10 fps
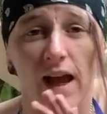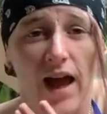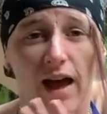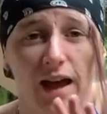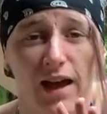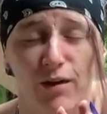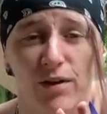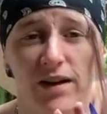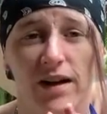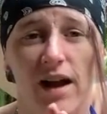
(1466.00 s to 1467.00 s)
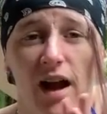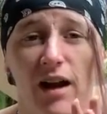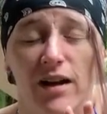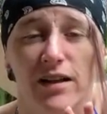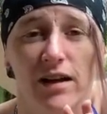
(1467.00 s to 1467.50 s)
I don't want to hear it. I
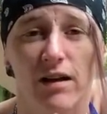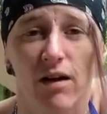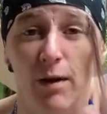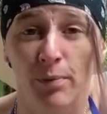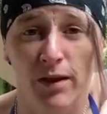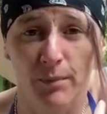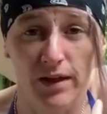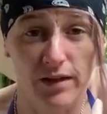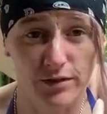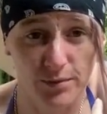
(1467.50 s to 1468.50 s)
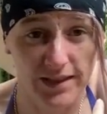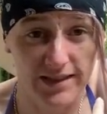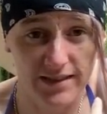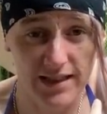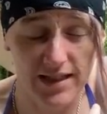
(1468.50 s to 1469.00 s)
already know. I plug my nose when I
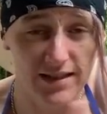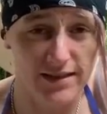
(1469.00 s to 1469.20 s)
sneeze.